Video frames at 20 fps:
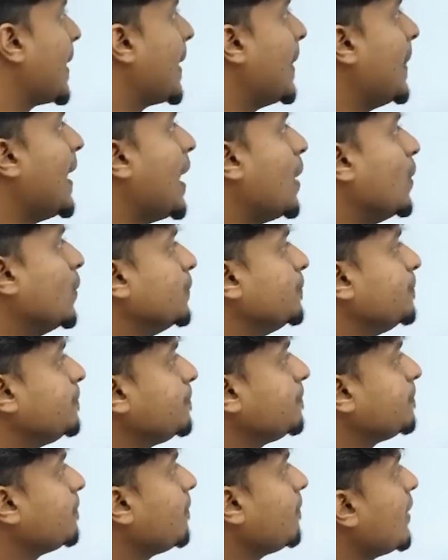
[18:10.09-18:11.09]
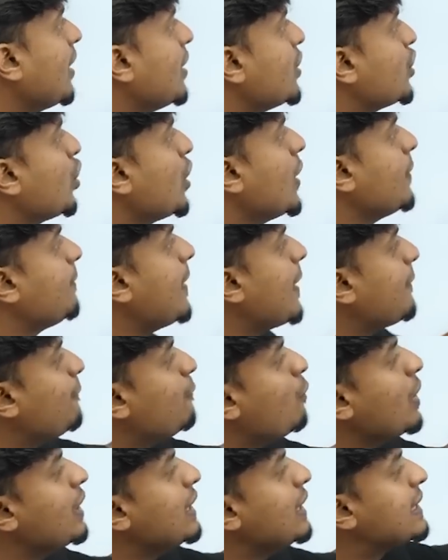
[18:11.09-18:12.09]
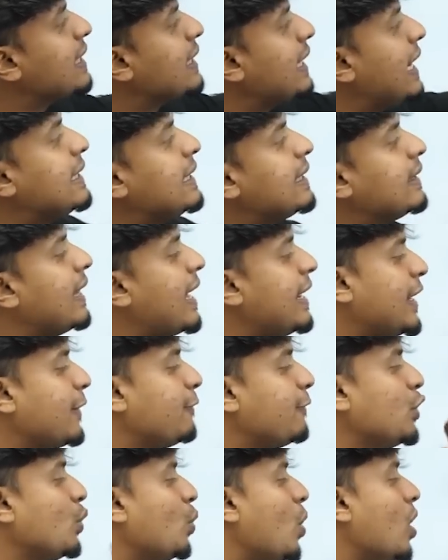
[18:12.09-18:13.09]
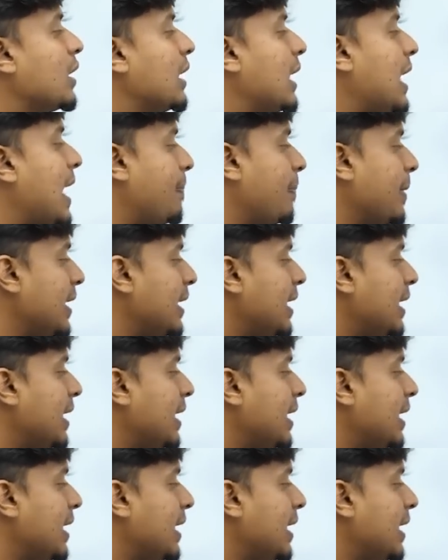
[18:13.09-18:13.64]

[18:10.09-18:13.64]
Now, so if F1 is greater than F2, what will happen?